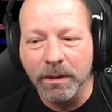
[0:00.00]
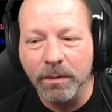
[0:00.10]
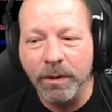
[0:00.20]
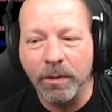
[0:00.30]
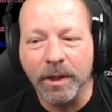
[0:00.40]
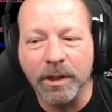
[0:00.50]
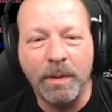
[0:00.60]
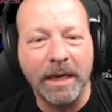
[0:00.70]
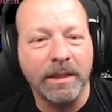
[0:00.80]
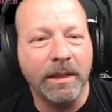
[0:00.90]
We were
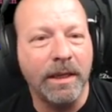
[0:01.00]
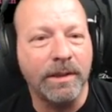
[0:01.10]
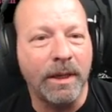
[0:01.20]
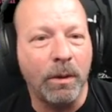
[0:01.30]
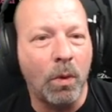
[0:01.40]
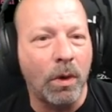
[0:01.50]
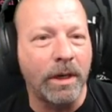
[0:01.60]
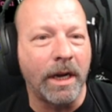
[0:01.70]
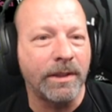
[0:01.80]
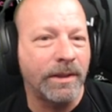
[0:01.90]
expecting this. They warned
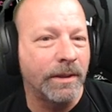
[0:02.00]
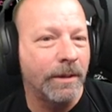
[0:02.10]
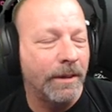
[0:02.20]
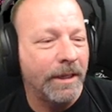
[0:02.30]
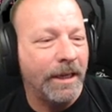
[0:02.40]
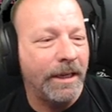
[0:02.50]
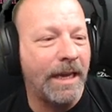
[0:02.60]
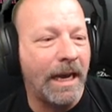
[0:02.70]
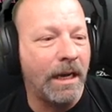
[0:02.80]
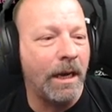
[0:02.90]
us in
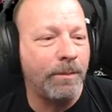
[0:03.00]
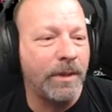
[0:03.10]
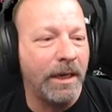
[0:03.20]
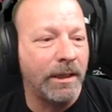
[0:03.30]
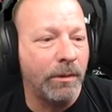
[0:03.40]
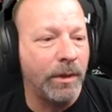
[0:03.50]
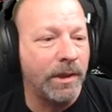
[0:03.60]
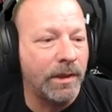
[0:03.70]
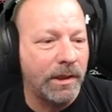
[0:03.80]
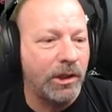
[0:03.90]
that update that we
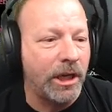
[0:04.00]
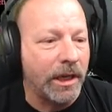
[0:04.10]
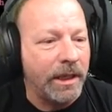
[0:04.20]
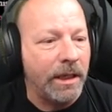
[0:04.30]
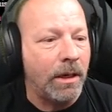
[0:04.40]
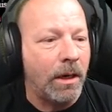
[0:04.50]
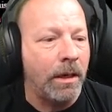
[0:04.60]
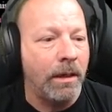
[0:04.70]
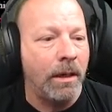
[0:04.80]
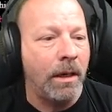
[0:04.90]
checked in
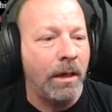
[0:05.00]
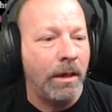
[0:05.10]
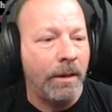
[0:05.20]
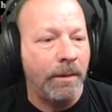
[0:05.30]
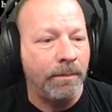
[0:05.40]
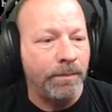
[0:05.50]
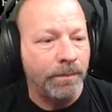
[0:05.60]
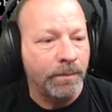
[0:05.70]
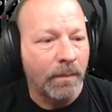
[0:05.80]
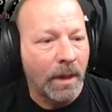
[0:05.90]
on. Um,
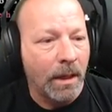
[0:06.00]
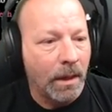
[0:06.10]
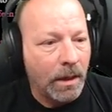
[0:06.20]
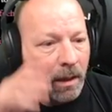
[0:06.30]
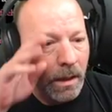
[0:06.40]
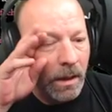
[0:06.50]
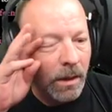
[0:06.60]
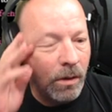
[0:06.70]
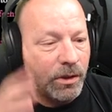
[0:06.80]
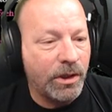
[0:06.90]

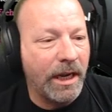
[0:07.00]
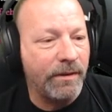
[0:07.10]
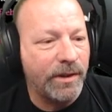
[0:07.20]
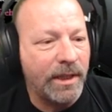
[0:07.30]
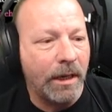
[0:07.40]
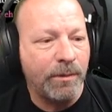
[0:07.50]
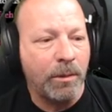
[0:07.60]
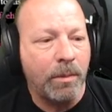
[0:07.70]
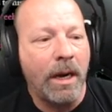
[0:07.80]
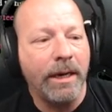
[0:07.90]
Coach Dave's setups are
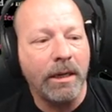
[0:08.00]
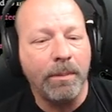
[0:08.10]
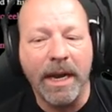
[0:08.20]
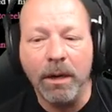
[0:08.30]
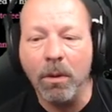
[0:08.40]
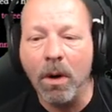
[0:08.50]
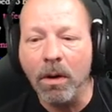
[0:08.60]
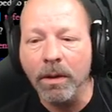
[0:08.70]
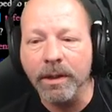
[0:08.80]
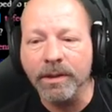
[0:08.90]
behind a
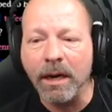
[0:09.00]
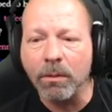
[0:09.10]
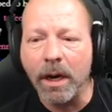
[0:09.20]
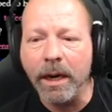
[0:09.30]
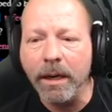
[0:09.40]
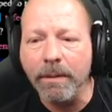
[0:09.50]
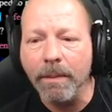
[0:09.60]
paywall. Is that right?